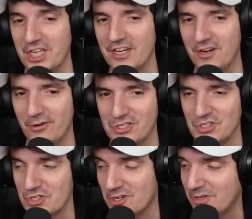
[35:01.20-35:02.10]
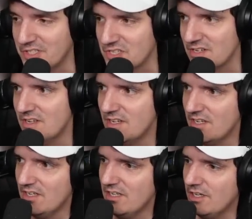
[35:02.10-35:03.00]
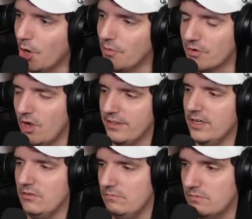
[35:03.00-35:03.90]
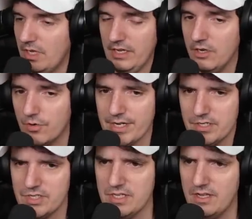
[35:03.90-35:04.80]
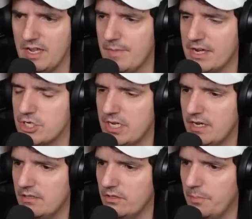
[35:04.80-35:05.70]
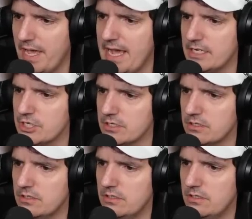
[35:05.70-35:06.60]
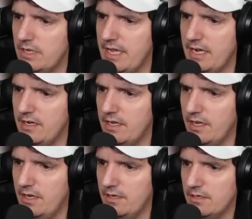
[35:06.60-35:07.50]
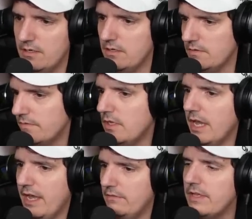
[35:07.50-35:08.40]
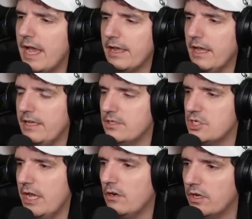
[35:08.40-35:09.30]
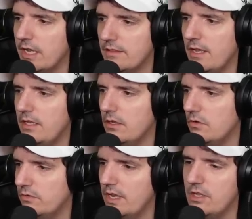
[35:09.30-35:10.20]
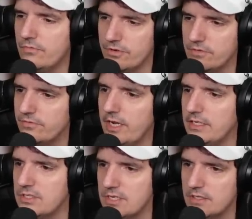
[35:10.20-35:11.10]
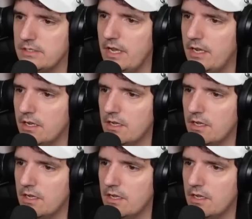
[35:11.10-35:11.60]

notice the Zerg ones. Overall, though, great to see the game actually getting a little patch. And, yeah, guy in the chat, okay, thank you. Thank you for your fucking sick take.